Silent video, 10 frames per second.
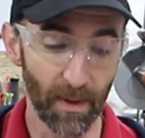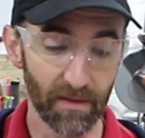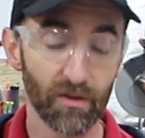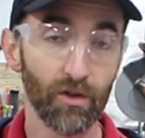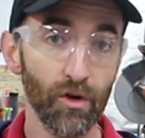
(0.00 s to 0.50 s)

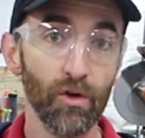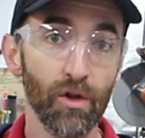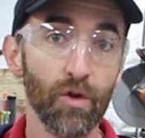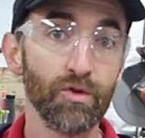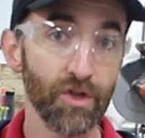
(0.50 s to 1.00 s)
but the glue
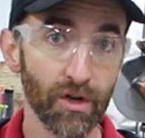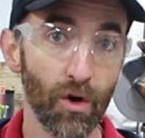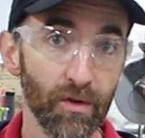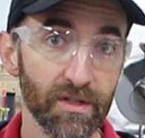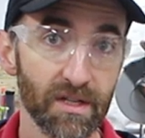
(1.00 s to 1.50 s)
alone should
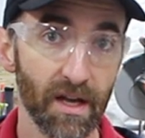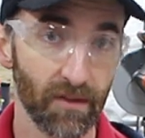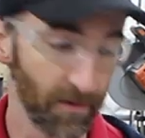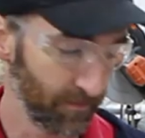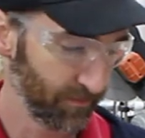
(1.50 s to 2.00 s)
hold this
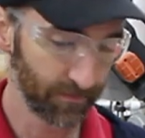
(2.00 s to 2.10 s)
together.